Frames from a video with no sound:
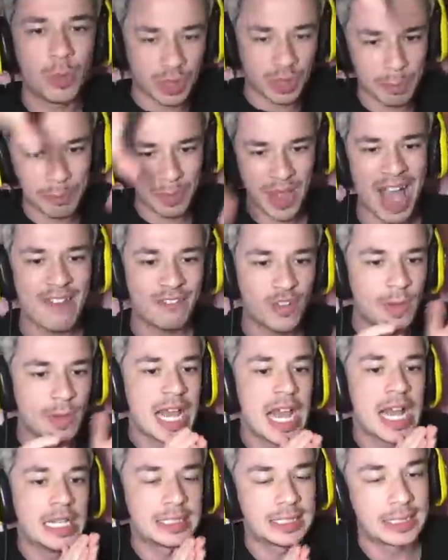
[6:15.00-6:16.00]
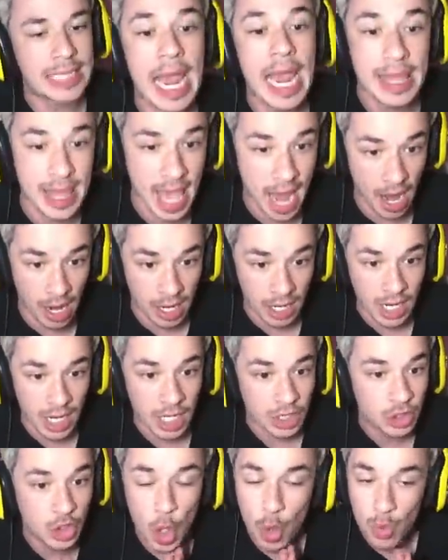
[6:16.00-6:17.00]
with the platform. Stay there.
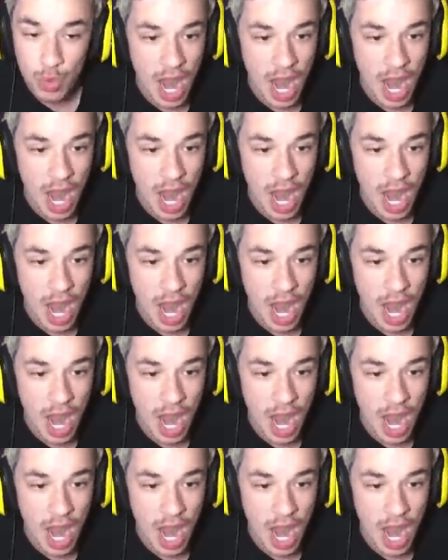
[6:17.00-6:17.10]
Do